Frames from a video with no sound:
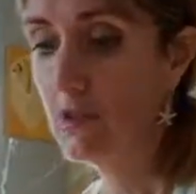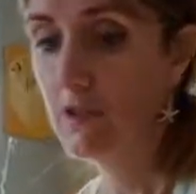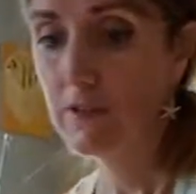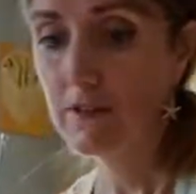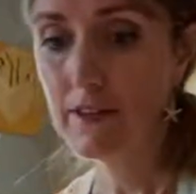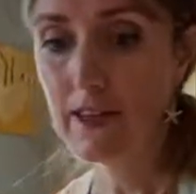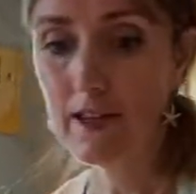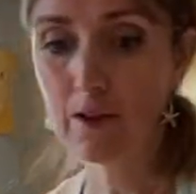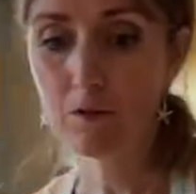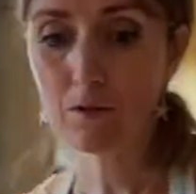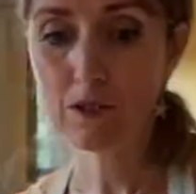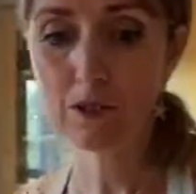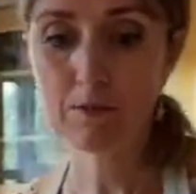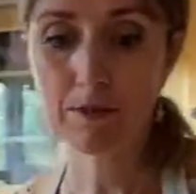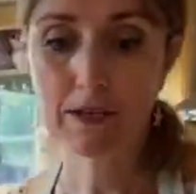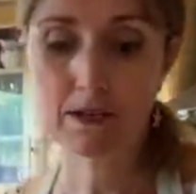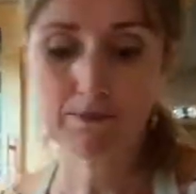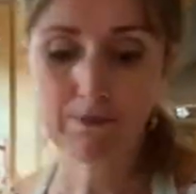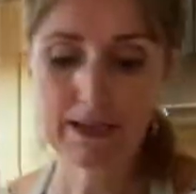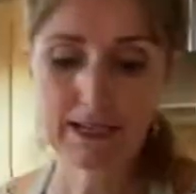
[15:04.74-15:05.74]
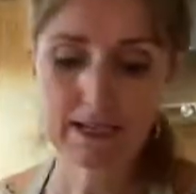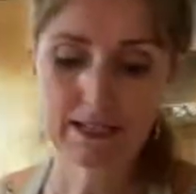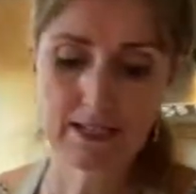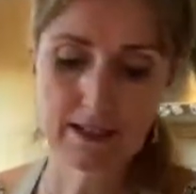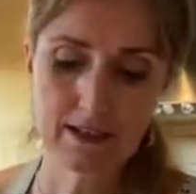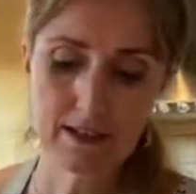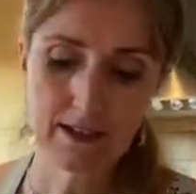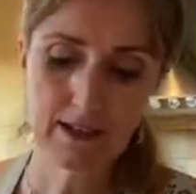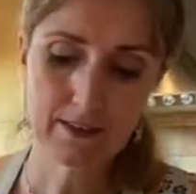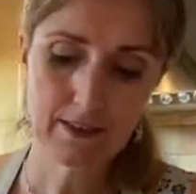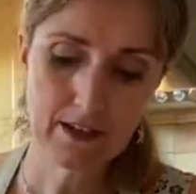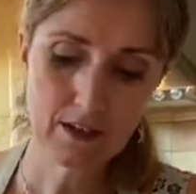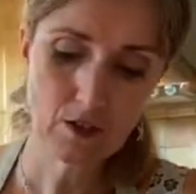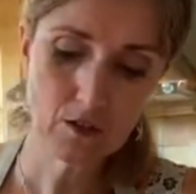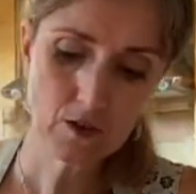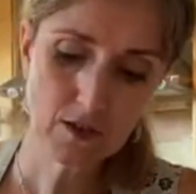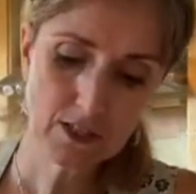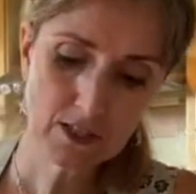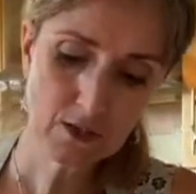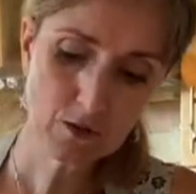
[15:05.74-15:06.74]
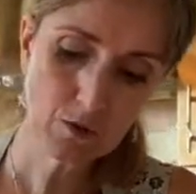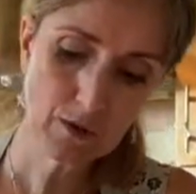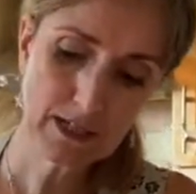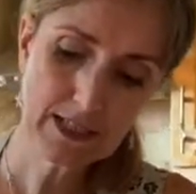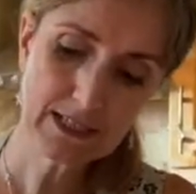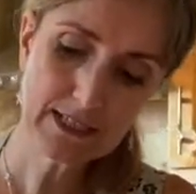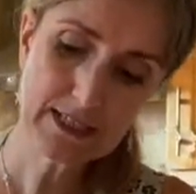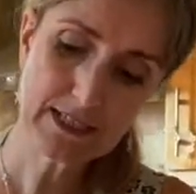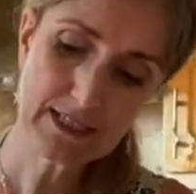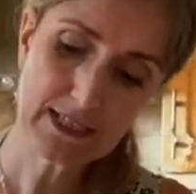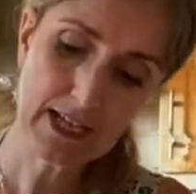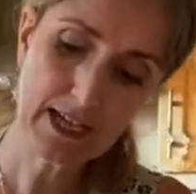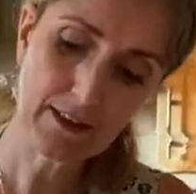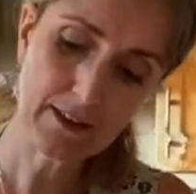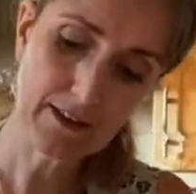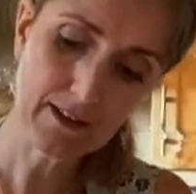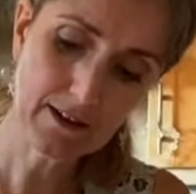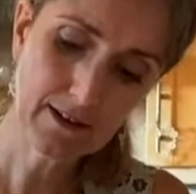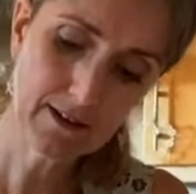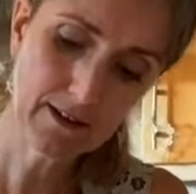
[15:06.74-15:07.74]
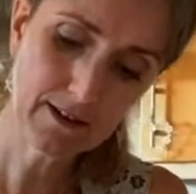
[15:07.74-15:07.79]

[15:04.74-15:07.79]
That would have been better. And then you squeeze it together.